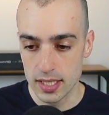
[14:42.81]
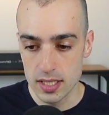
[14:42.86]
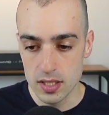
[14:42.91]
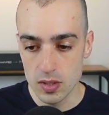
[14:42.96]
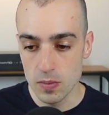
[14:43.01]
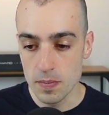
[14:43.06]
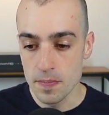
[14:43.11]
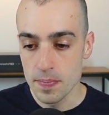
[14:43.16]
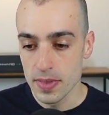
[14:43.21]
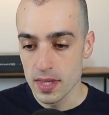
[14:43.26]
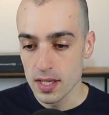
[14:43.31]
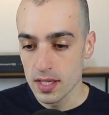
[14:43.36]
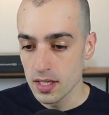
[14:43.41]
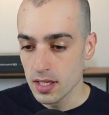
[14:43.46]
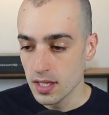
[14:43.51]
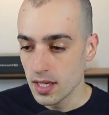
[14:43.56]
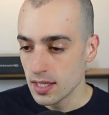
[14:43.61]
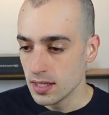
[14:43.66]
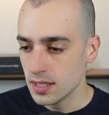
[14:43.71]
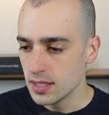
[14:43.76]
So
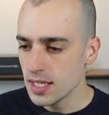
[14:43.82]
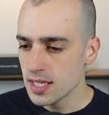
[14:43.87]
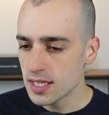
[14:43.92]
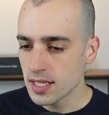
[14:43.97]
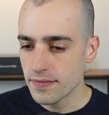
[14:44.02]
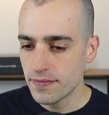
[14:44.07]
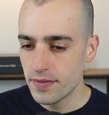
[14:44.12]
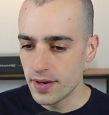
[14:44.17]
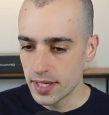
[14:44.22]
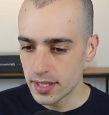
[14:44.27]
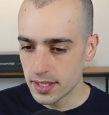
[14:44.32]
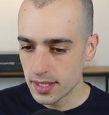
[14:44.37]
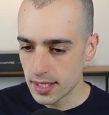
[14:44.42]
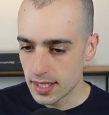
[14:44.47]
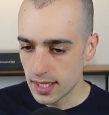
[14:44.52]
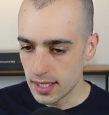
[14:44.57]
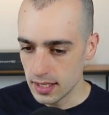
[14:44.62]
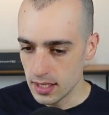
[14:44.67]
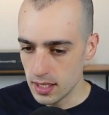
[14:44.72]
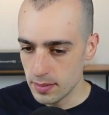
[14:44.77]
this is a
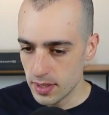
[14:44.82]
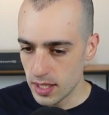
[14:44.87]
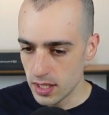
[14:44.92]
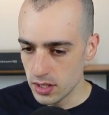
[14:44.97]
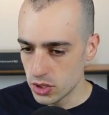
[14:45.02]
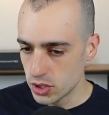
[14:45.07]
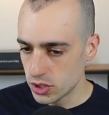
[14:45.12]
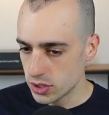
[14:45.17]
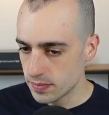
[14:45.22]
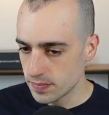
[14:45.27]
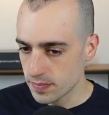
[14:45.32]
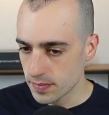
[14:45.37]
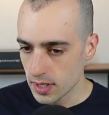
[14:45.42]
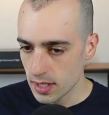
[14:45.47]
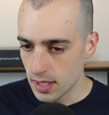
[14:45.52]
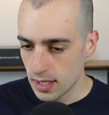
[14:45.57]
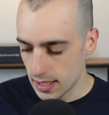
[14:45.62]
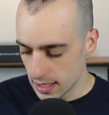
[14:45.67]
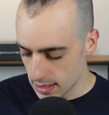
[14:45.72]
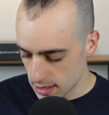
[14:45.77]
vertical image.
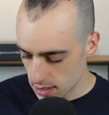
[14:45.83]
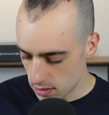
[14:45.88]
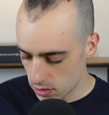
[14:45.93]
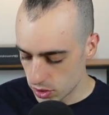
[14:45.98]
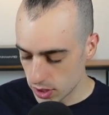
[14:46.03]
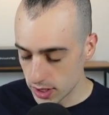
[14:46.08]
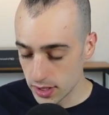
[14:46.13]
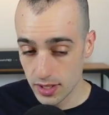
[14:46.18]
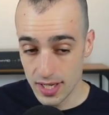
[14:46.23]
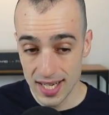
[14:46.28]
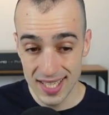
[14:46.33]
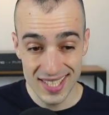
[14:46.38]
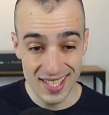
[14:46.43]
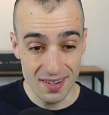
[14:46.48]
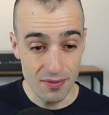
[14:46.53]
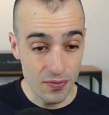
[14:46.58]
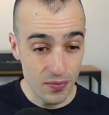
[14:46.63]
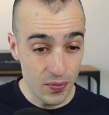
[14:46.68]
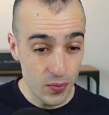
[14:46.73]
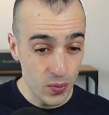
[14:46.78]
Let's now generate a
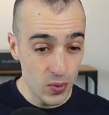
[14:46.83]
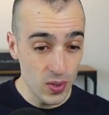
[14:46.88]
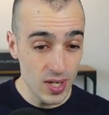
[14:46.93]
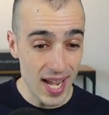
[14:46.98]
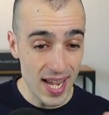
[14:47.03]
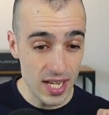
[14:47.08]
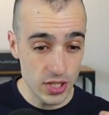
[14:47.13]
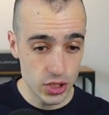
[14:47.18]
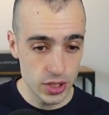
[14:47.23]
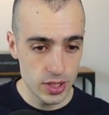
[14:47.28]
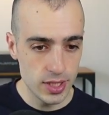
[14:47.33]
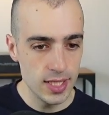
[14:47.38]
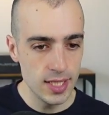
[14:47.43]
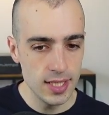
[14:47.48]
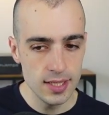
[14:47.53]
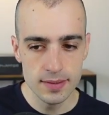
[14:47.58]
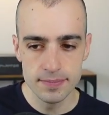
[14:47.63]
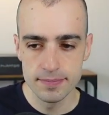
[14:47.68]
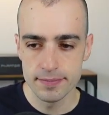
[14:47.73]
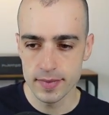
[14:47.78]
full
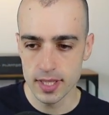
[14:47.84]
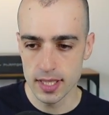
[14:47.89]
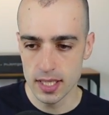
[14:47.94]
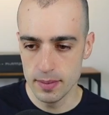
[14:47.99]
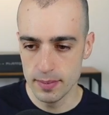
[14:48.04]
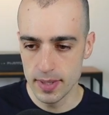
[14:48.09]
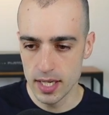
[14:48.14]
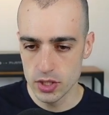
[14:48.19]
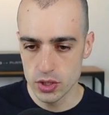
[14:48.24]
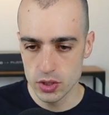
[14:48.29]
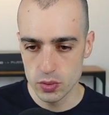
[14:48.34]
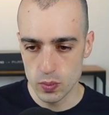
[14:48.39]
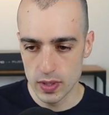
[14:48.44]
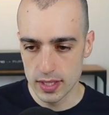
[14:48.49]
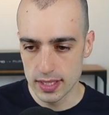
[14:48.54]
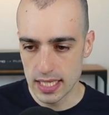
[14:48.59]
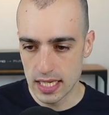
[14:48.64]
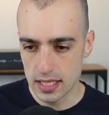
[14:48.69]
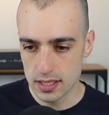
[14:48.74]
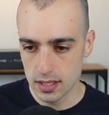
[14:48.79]
HD image,
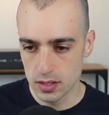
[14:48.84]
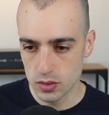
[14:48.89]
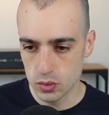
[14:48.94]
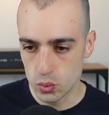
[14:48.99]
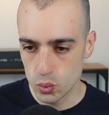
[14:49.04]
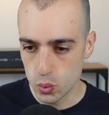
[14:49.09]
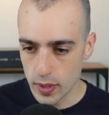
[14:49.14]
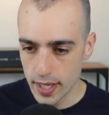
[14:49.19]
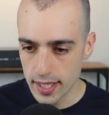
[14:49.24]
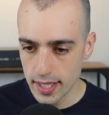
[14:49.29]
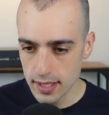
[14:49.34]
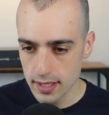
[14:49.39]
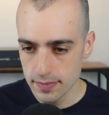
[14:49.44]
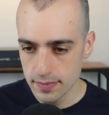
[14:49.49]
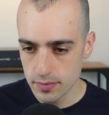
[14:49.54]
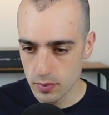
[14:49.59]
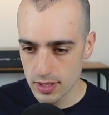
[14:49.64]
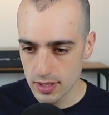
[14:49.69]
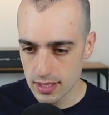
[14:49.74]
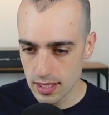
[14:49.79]

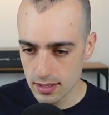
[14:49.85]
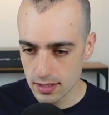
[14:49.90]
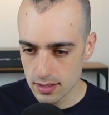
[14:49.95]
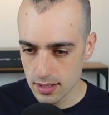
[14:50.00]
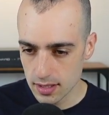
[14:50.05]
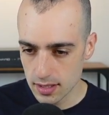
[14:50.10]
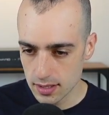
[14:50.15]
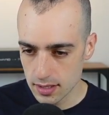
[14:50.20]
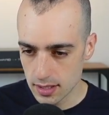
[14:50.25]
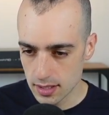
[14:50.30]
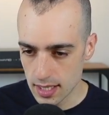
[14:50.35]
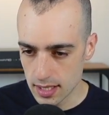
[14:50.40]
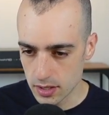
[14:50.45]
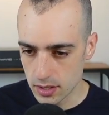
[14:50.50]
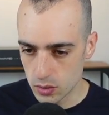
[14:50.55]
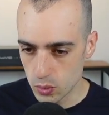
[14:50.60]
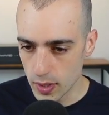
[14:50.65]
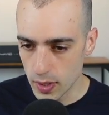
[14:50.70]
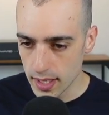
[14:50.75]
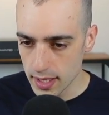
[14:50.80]
1020,
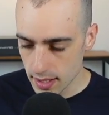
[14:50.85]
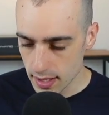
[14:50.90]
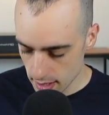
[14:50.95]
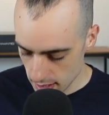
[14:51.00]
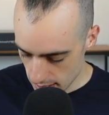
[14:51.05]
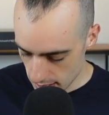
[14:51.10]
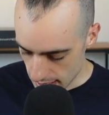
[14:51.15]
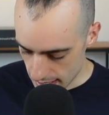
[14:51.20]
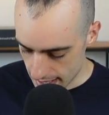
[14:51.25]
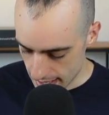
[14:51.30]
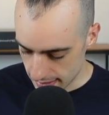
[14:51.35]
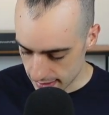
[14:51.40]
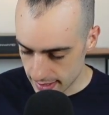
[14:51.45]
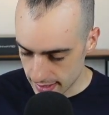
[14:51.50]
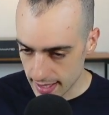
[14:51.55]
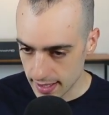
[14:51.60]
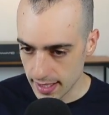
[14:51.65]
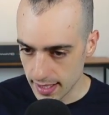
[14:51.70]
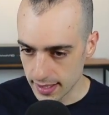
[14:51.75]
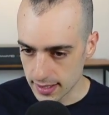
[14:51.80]
1920, and
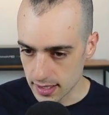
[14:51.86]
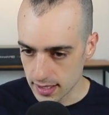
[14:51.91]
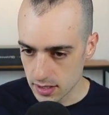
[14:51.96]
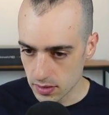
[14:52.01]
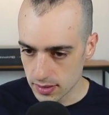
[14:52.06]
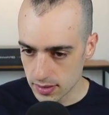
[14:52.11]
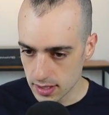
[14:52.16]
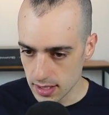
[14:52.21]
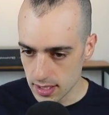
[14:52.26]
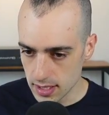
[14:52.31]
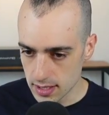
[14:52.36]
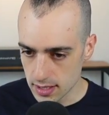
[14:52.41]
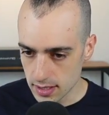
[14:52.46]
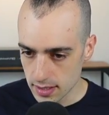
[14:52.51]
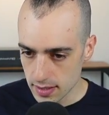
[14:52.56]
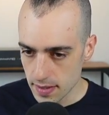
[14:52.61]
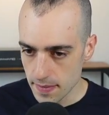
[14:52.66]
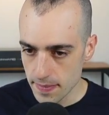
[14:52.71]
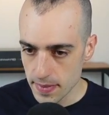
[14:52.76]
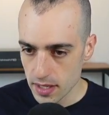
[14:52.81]
1080. So this is
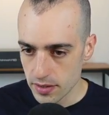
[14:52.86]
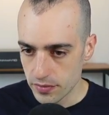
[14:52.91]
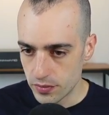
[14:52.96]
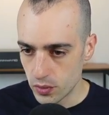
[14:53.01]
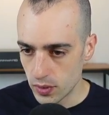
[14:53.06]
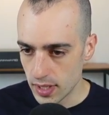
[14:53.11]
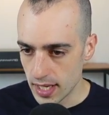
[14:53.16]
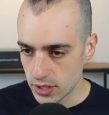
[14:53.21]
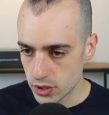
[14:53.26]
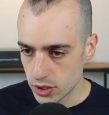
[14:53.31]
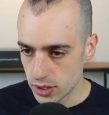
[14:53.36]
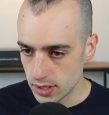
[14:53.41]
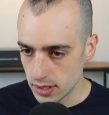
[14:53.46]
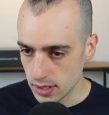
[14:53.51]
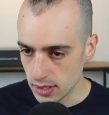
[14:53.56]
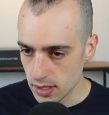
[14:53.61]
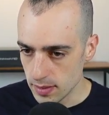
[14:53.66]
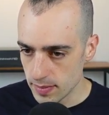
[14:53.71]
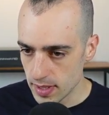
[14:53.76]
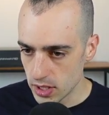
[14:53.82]
full HD
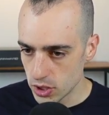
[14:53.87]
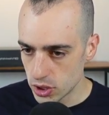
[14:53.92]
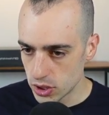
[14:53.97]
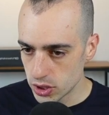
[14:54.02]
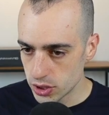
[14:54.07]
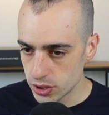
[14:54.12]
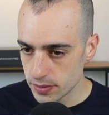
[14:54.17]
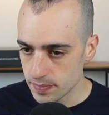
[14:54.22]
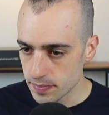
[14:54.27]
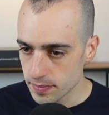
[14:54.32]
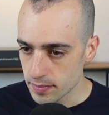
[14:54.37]
image.